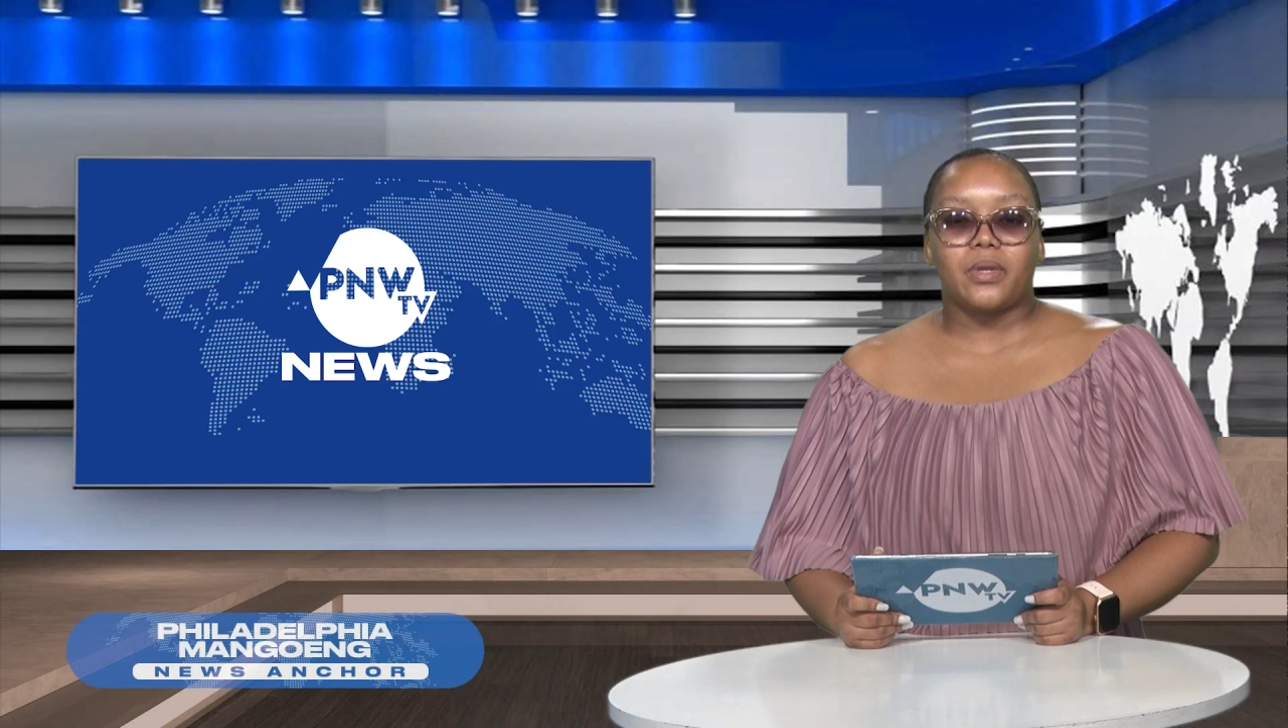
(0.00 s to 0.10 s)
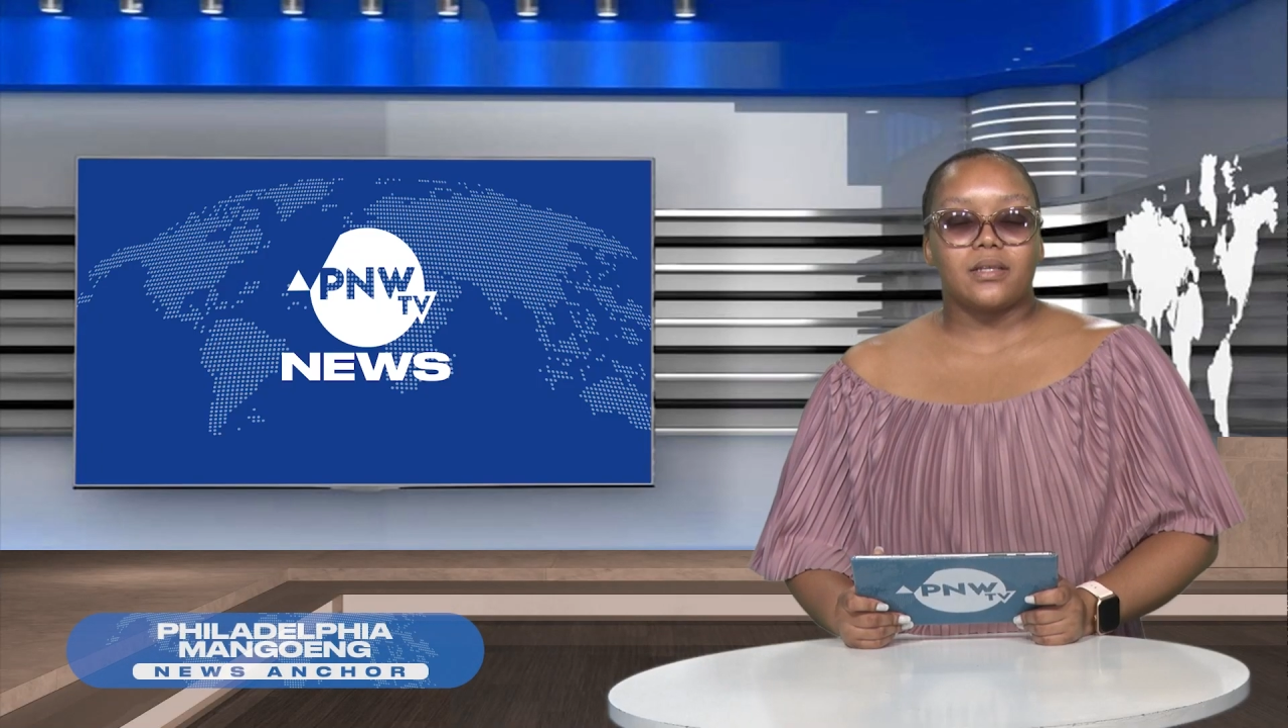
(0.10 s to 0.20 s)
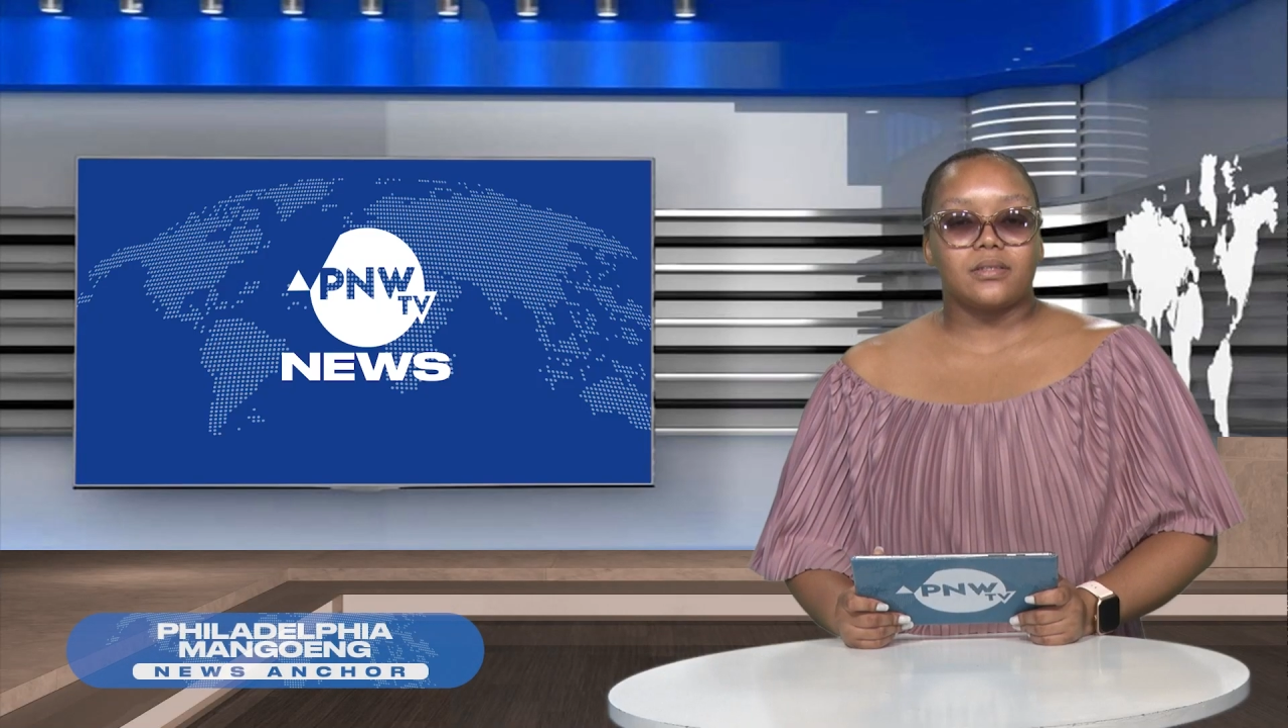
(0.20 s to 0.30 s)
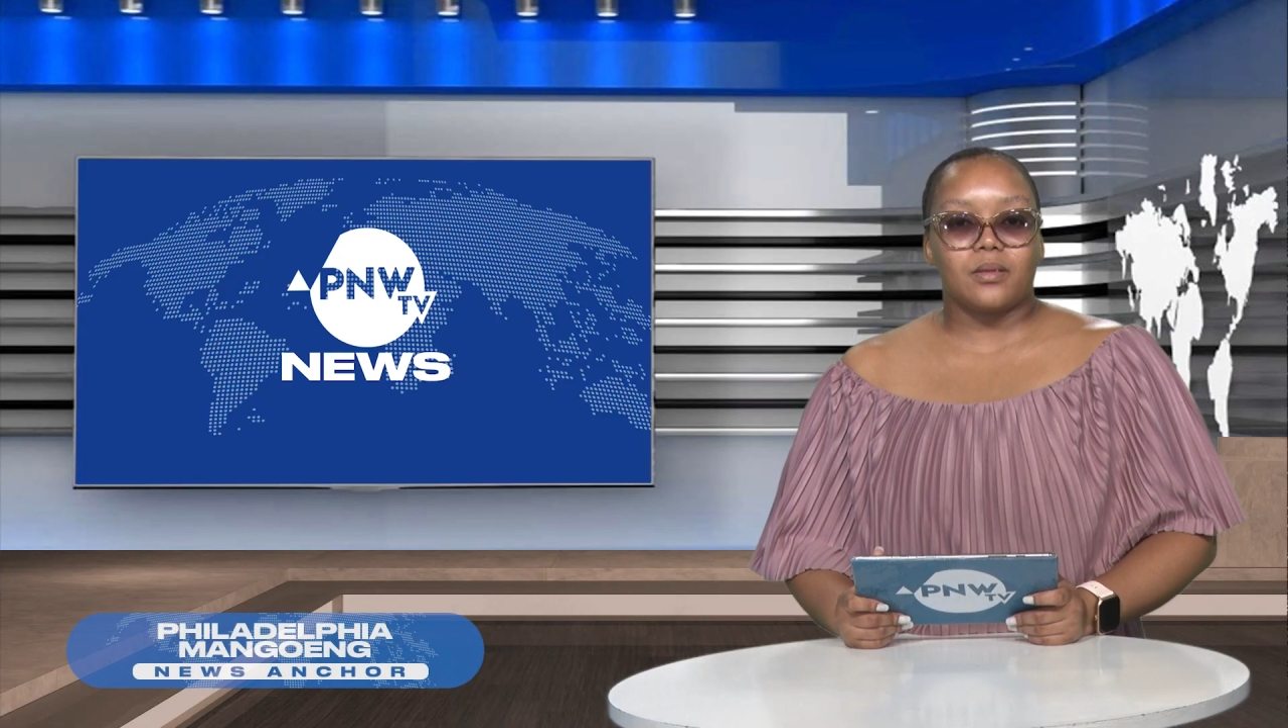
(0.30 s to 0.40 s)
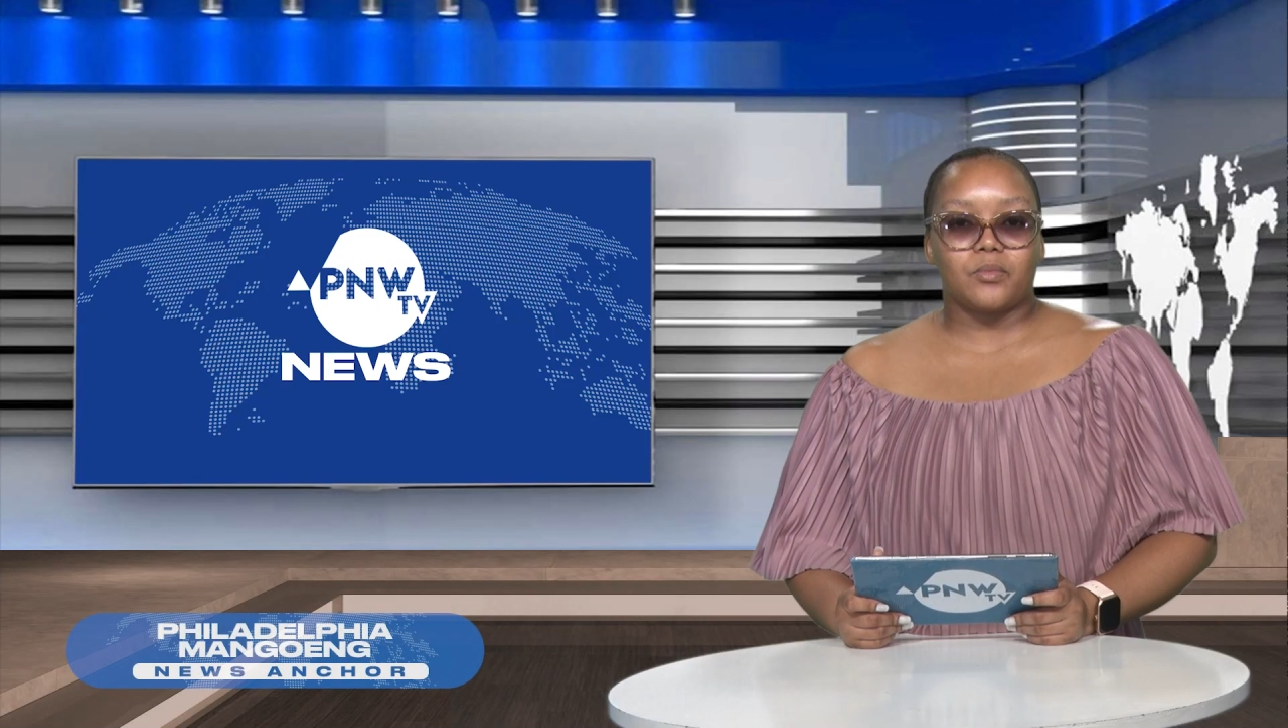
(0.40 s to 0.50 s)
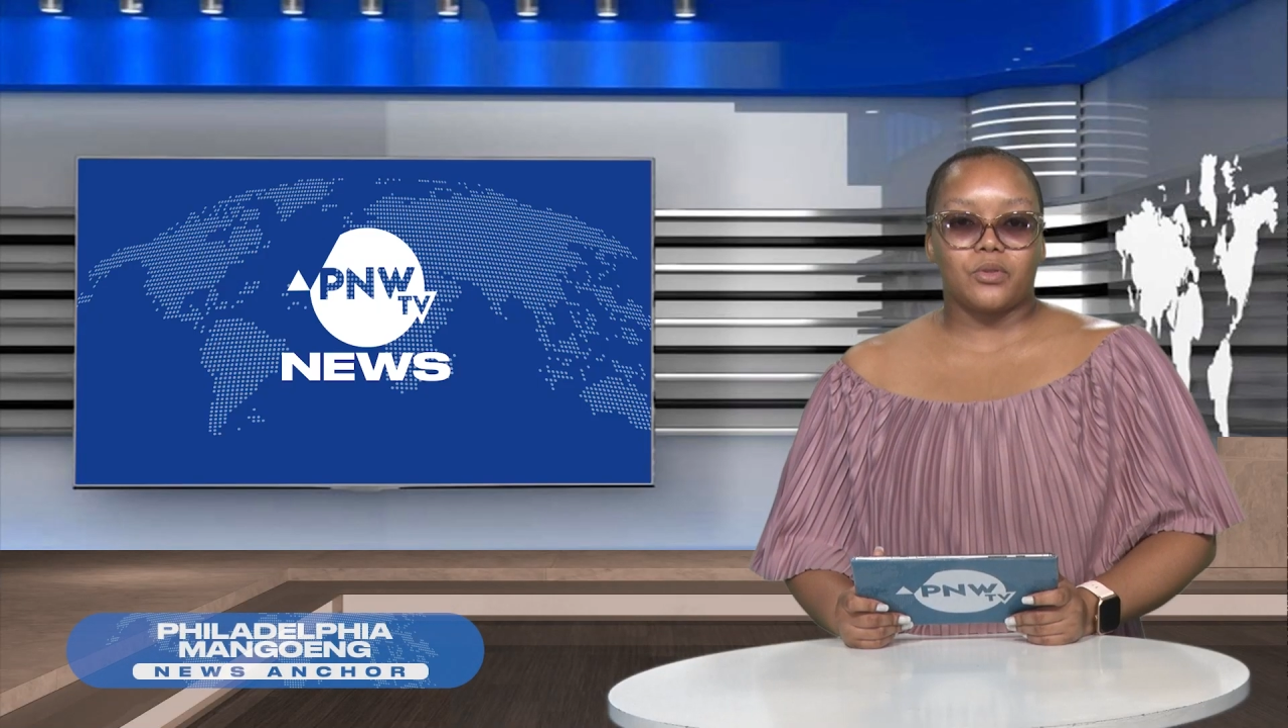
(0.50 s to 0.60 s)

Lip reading: Platinum